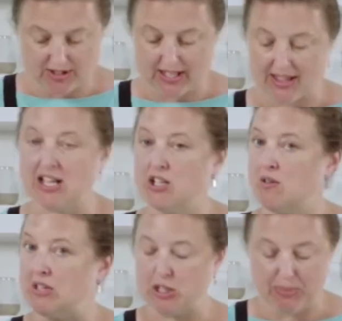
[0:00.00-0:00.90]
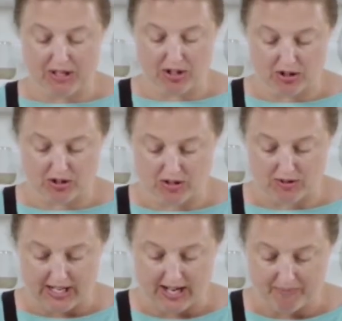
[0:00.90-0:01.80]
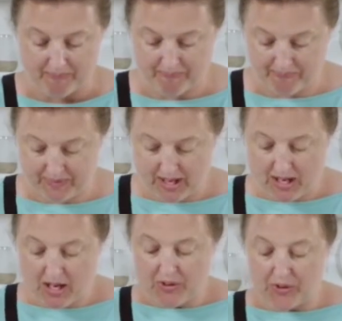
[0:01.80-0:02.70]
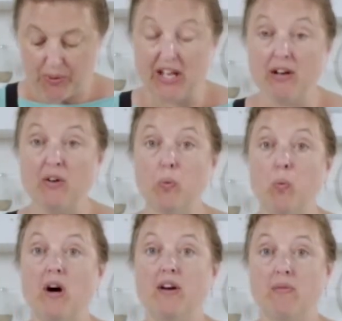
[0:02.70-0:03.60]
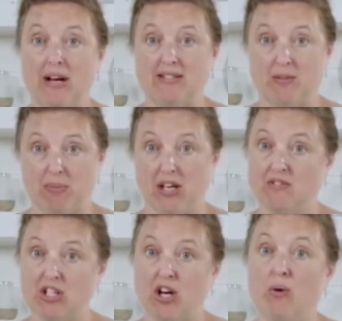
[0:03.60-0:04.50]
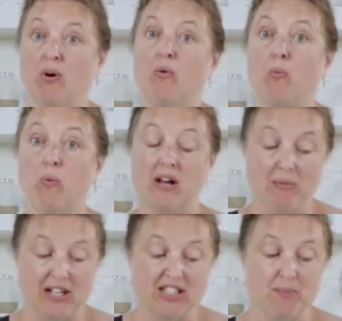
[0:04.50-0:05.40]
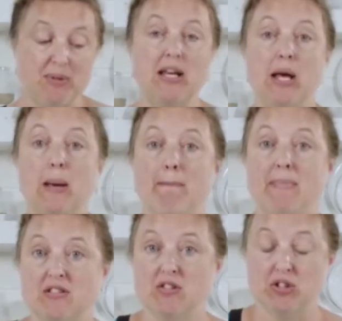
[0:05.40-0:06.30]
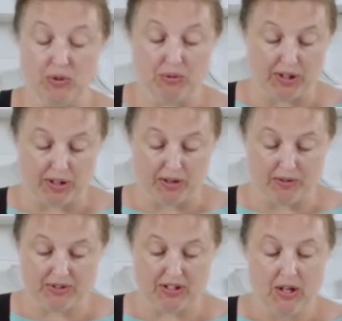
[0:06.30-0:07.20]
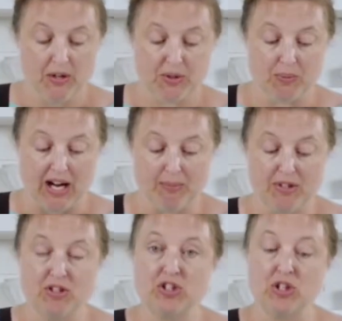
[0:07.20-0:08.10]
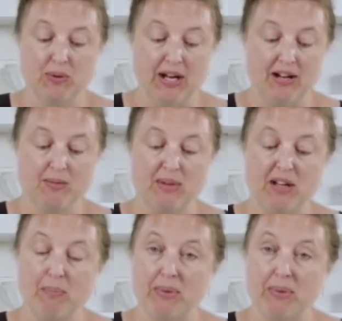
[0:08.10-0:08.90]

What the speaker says: just like that. You don't need to punch your dough down. So here's one recipe of dough. One recipe makes 2 loaves. So I'm going to show you how to make a